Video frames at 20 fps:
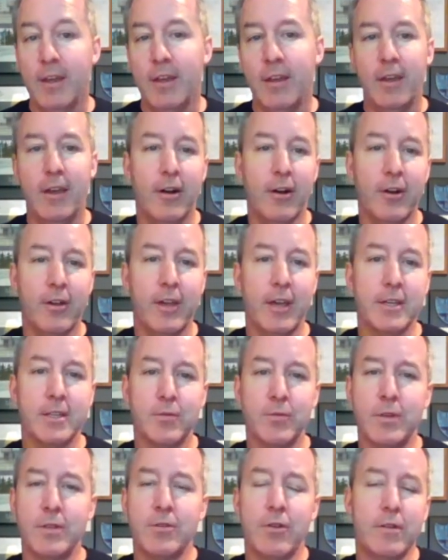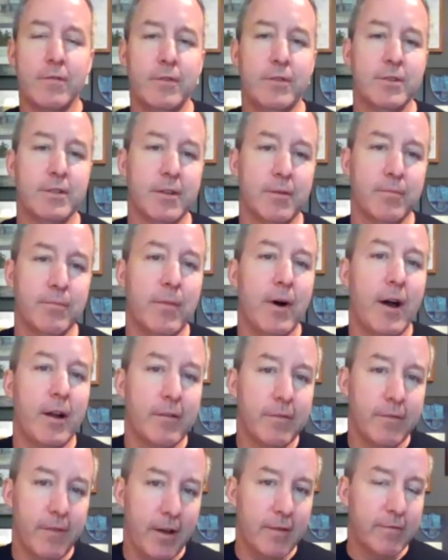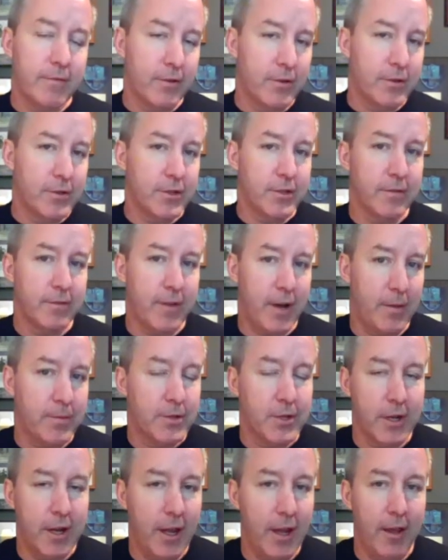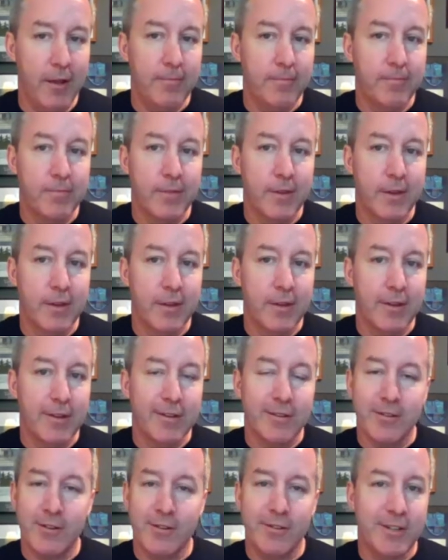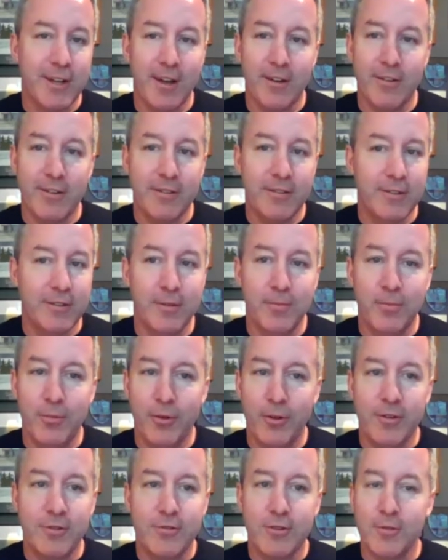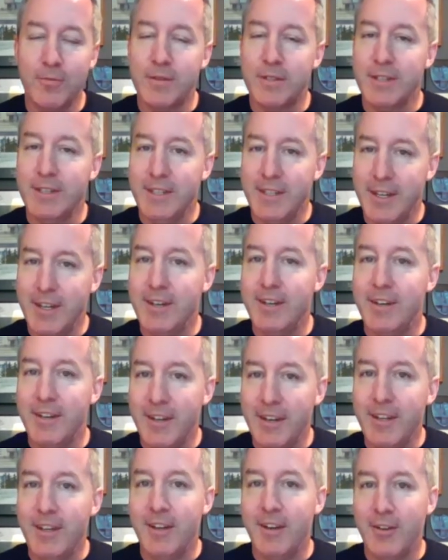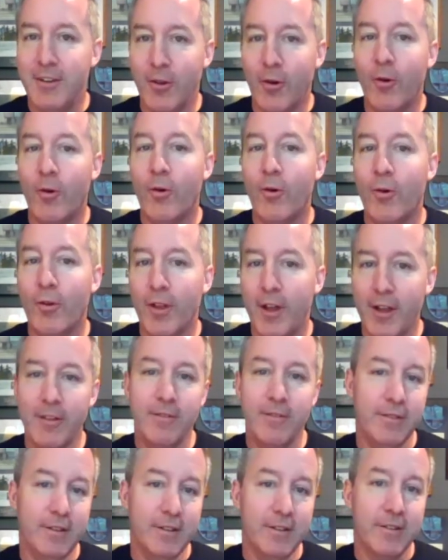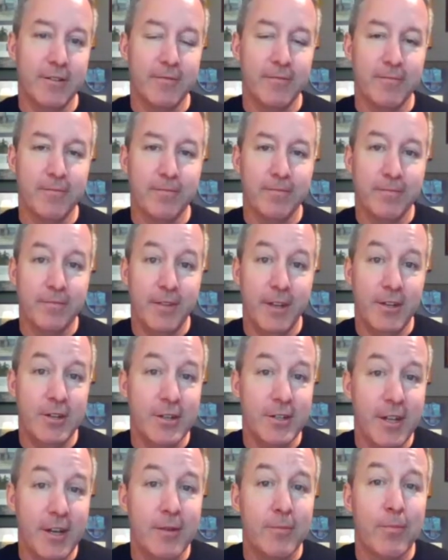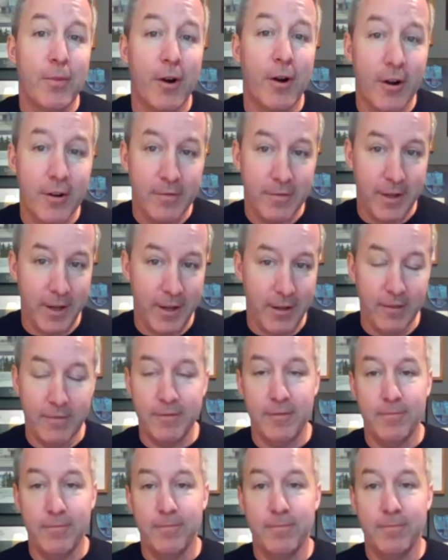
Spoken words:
In our case, we sort of used a modified version of option A. Turns out the deployed troops didn't need the whole elephant. They just needed part of the elephant.